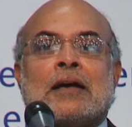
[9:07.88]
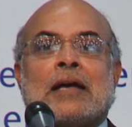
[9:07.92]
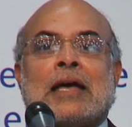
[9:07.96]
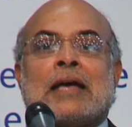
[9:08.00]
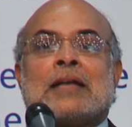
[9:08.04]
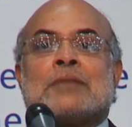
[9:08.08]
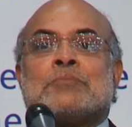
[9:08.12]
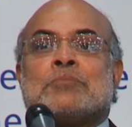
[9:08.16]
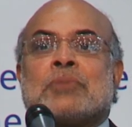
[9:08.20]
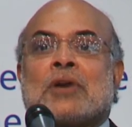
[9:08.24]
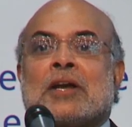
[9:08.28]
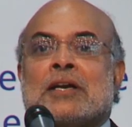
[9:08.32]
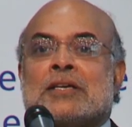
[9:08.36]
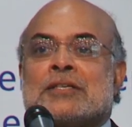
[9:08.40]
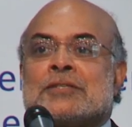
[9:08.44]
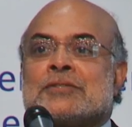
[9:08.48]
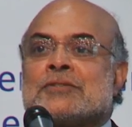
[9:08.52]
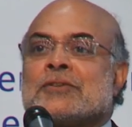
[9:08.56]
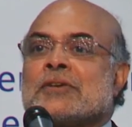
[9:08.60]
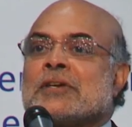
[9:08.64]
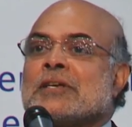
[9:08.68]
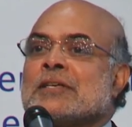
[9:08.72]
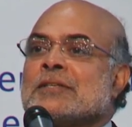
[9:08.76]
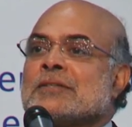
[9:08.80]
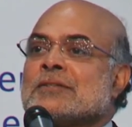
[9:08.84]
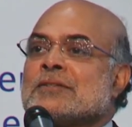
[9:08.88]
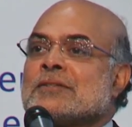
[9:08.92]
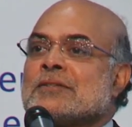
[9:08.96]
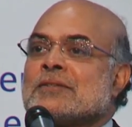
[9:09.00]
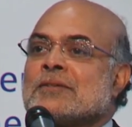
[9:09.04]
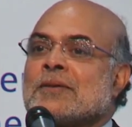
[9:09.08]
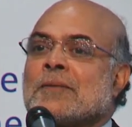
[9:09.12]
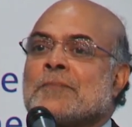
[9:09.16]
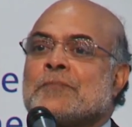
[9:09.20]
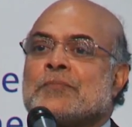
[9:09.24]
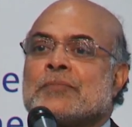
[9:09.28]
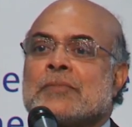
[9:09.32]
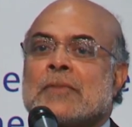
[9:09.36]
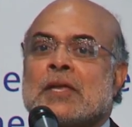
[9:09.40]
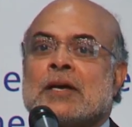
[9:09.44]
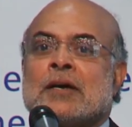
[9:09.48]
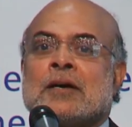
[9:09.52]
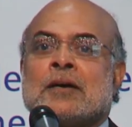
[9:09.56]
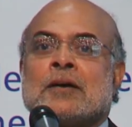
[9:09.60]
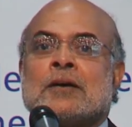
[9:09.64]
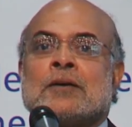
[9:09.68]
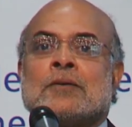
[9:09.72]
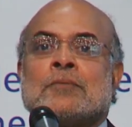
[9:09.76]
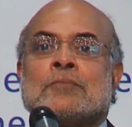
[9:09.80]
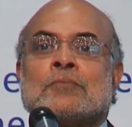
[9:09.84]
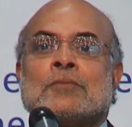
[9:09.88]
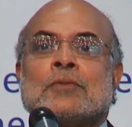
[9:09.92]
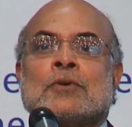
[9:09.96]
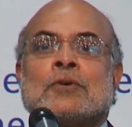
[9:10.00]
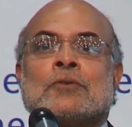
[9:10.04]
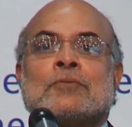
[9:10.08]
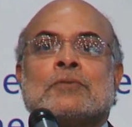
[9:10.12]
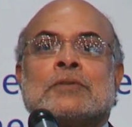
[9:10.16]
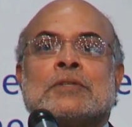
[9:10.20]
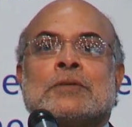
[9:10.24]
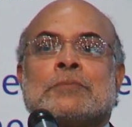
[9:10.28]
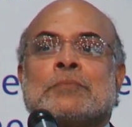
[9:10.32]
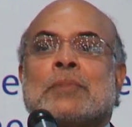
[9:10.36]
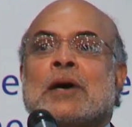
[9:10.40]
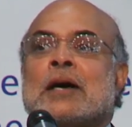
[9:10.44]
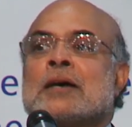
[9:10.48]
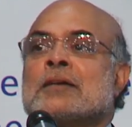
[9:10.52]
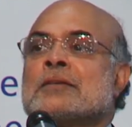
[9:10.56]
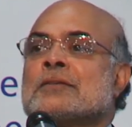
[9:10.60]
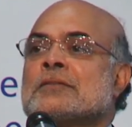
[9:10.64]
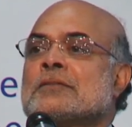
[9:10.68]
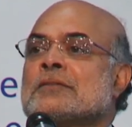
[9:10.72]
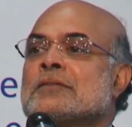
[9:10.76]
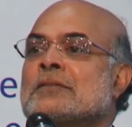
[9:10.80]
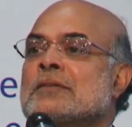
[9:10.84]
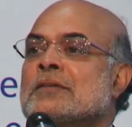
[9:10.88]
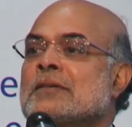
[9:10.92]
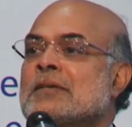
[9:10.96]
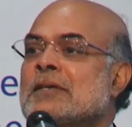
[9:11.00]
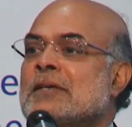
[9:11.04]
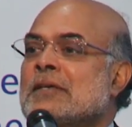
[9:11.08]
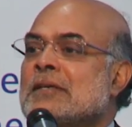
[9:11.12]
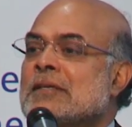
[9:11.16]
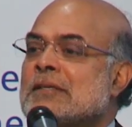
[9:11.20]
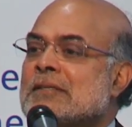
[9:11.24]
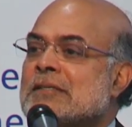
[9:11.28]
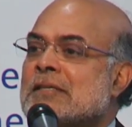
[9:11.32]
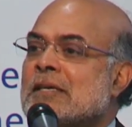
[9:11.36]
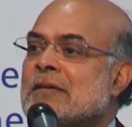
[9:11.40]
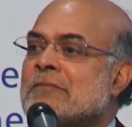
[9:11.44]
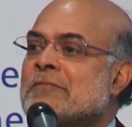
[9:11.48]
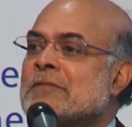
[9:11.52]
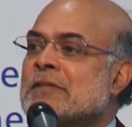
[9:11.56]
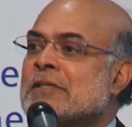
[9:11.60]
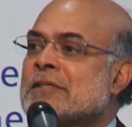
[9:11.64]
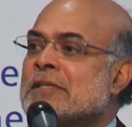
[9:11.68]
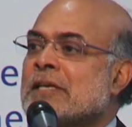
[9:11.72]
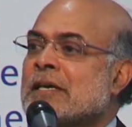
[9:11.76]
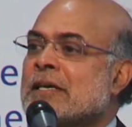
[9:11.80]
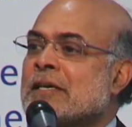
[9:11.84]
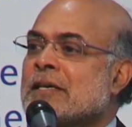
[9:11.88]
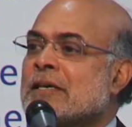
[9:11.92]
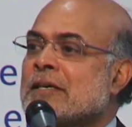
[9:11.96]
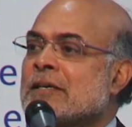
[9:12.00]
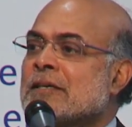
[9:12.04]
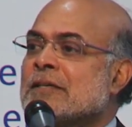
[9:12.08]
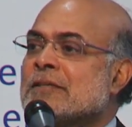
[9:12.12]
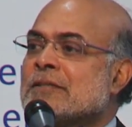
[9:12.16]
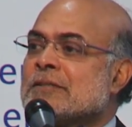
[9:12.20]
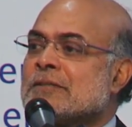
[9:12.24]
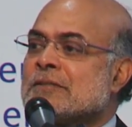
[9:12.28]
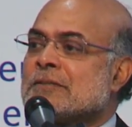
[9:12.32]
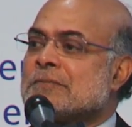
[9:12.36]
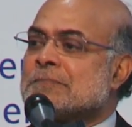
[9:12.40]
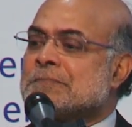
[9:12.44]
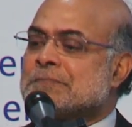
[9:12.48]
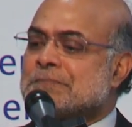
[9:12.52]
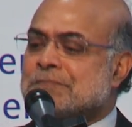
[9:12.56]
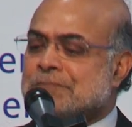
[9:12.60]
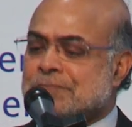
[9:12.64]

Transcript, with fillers: at price trends um, over the past several decades,